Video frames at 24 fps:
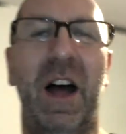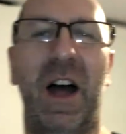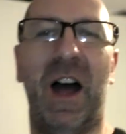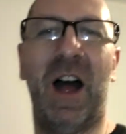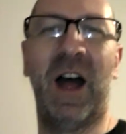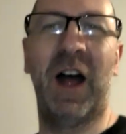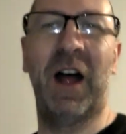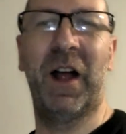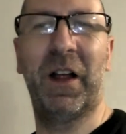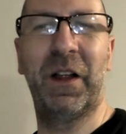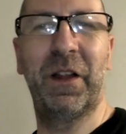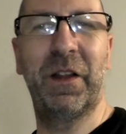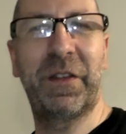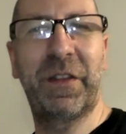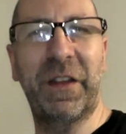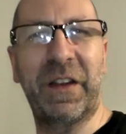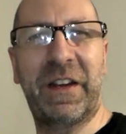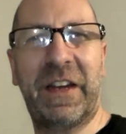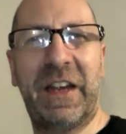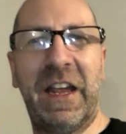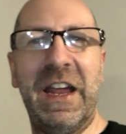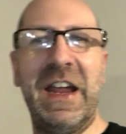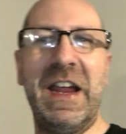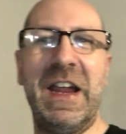uh, the
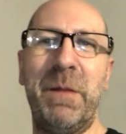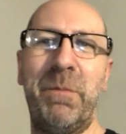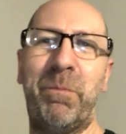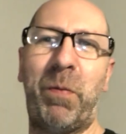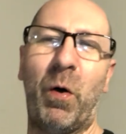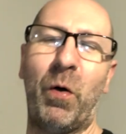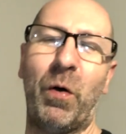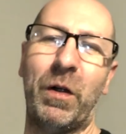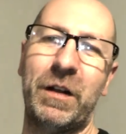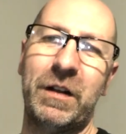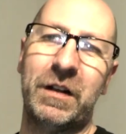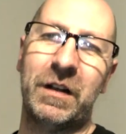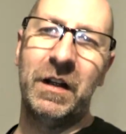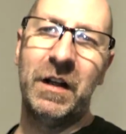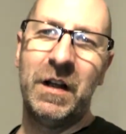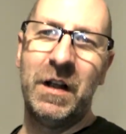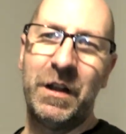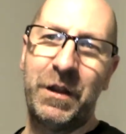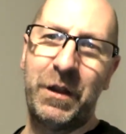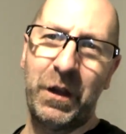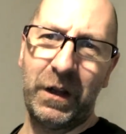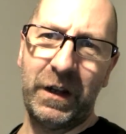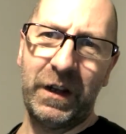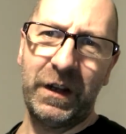key point,
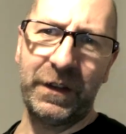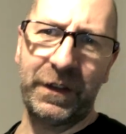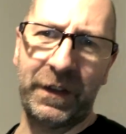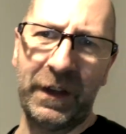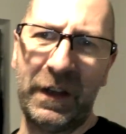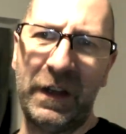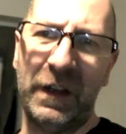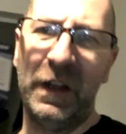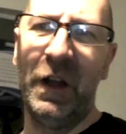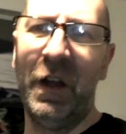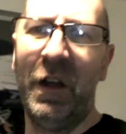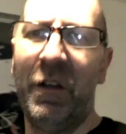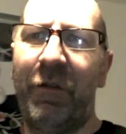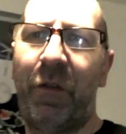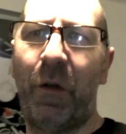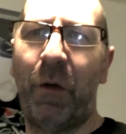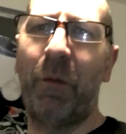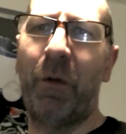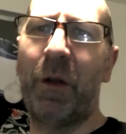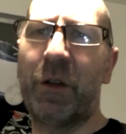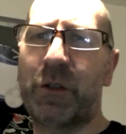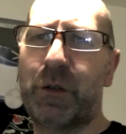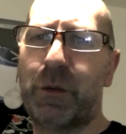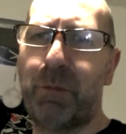the, the,
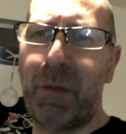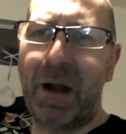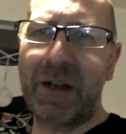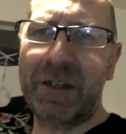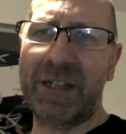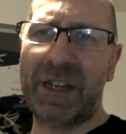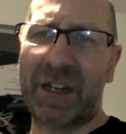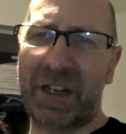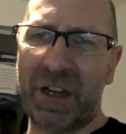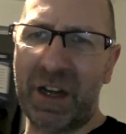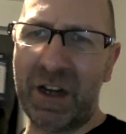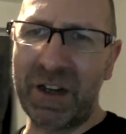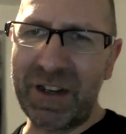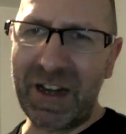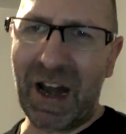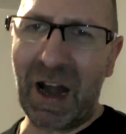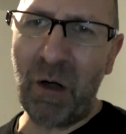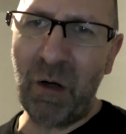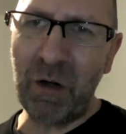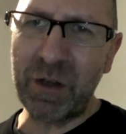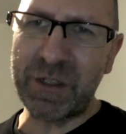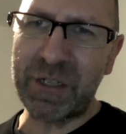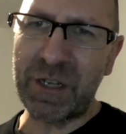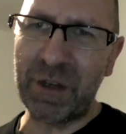from a dramatic and a
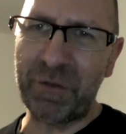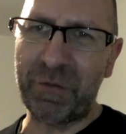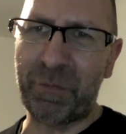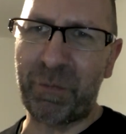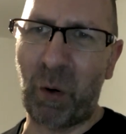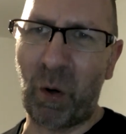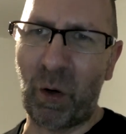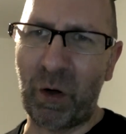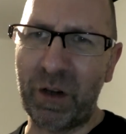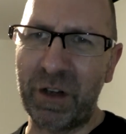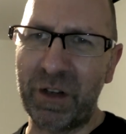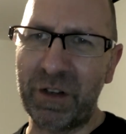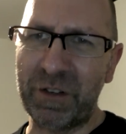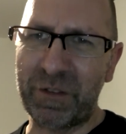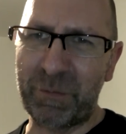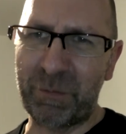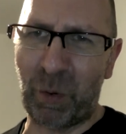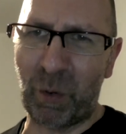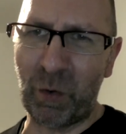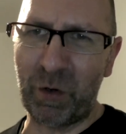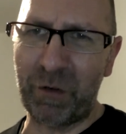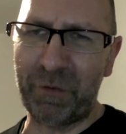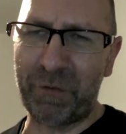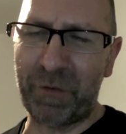narrative point, is,
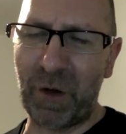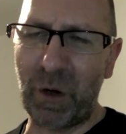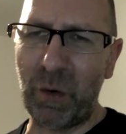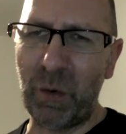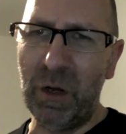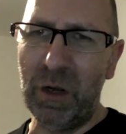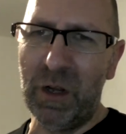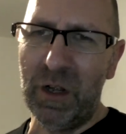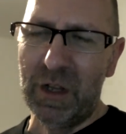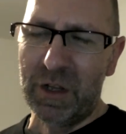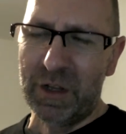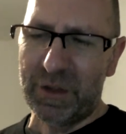point of view,